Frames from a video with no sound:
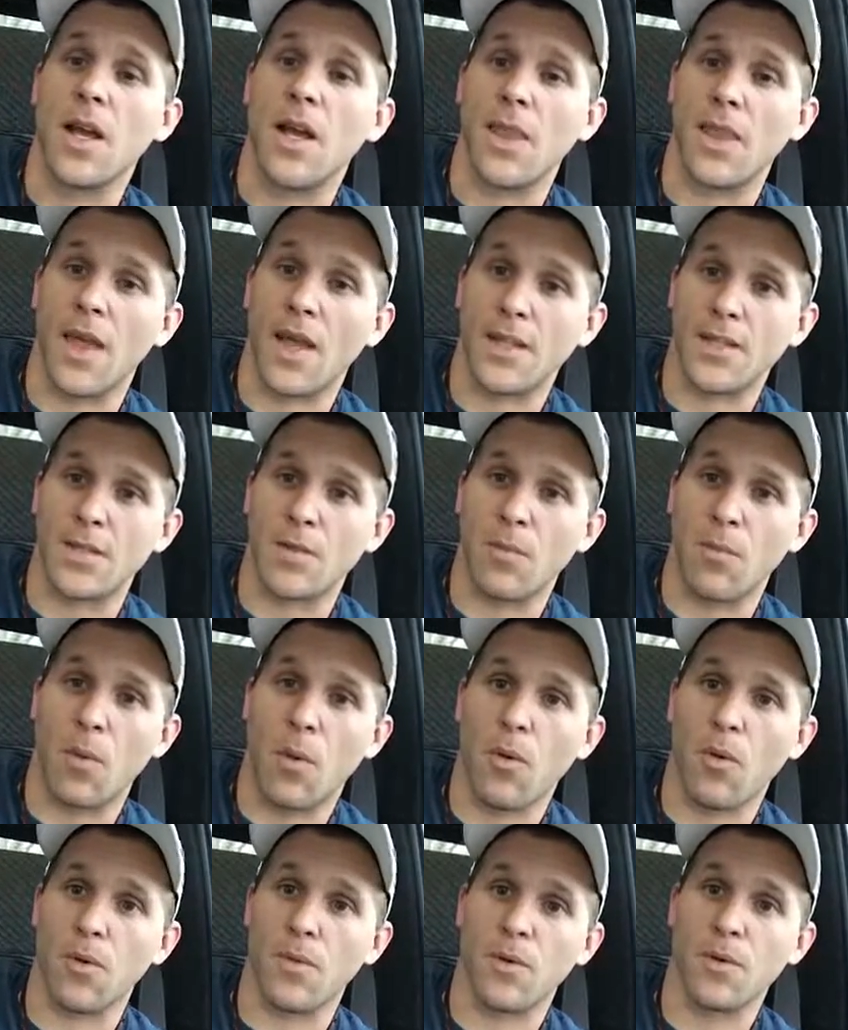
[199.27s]
and that's
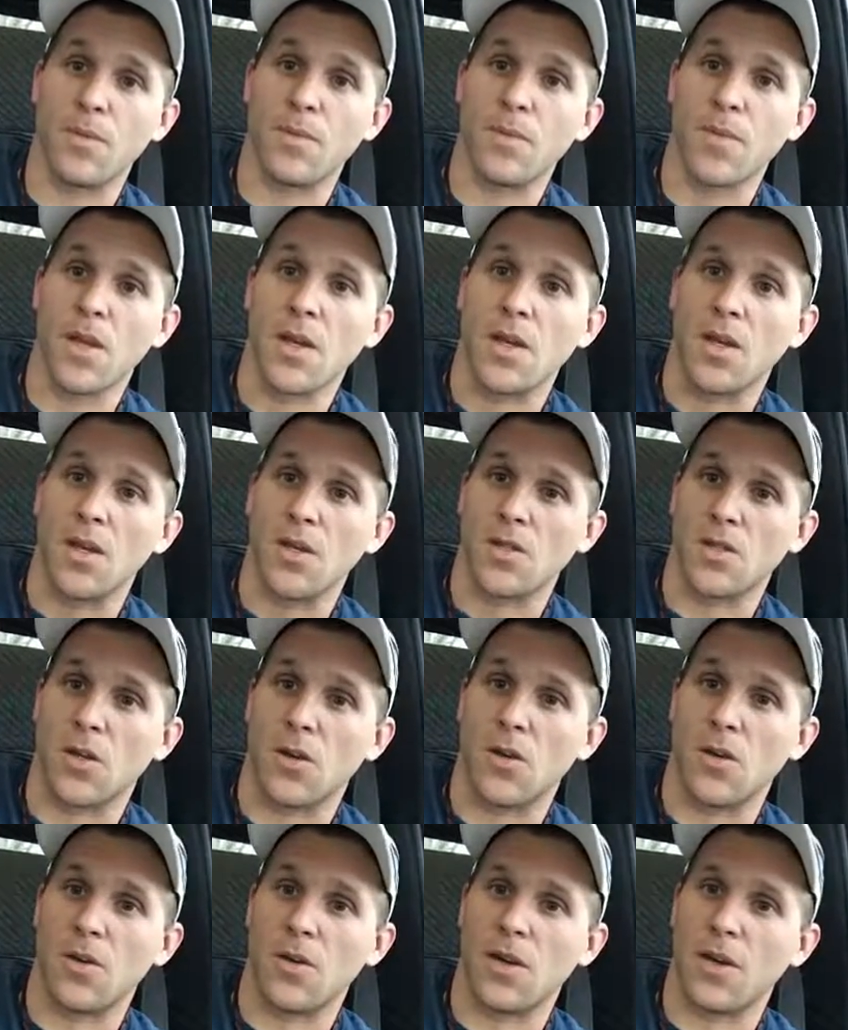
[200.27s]
important.
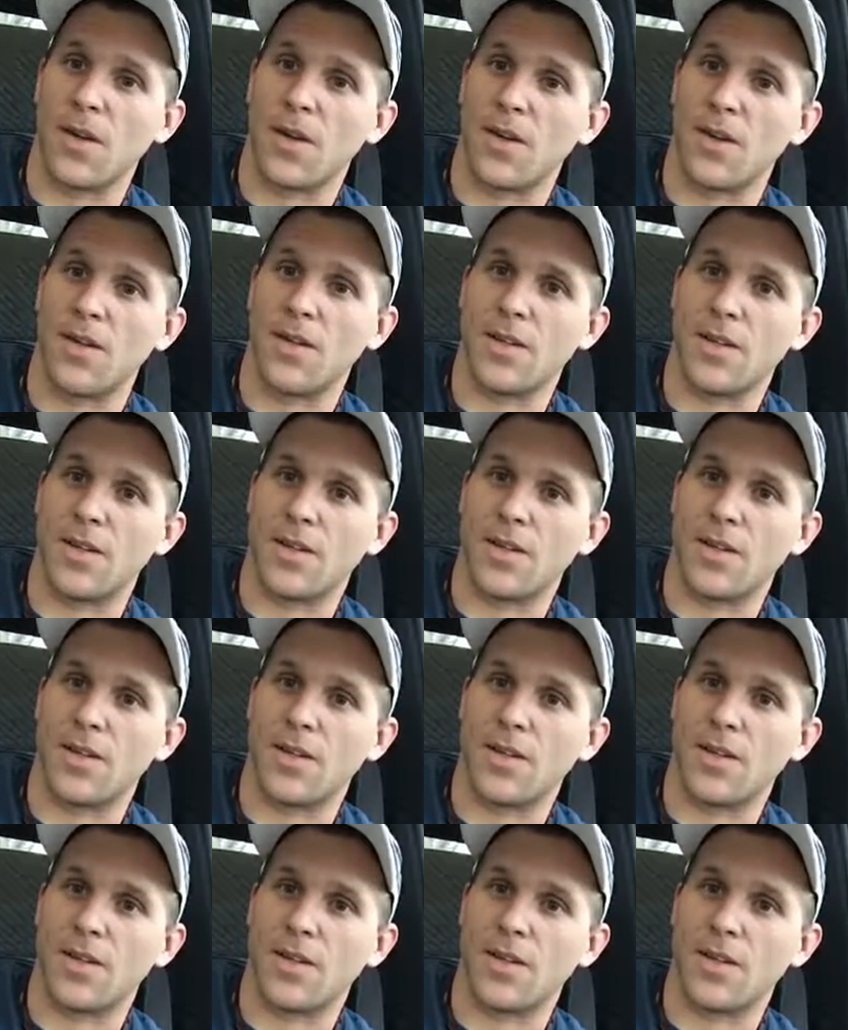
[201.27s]
So uh,